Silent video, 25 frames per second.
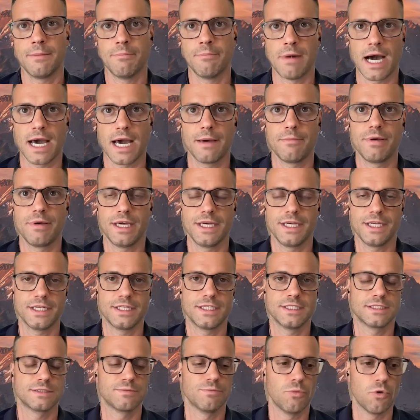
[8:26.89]
in my opinion,
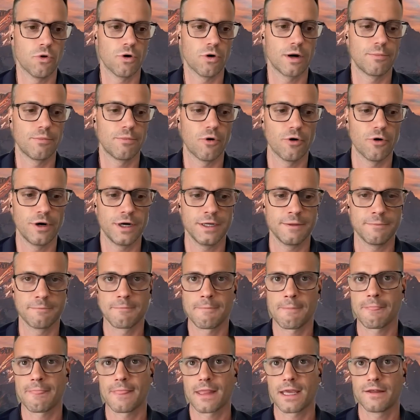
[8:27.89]
is more important
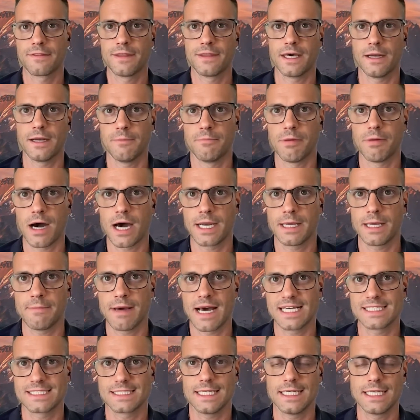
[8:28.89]
than a body
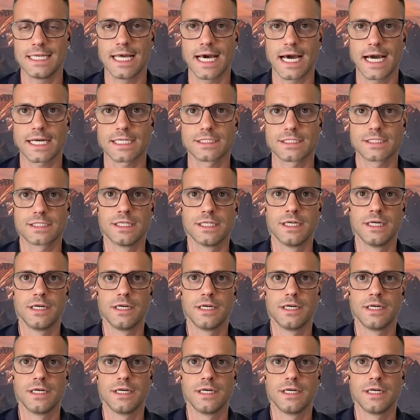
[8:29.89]
mass index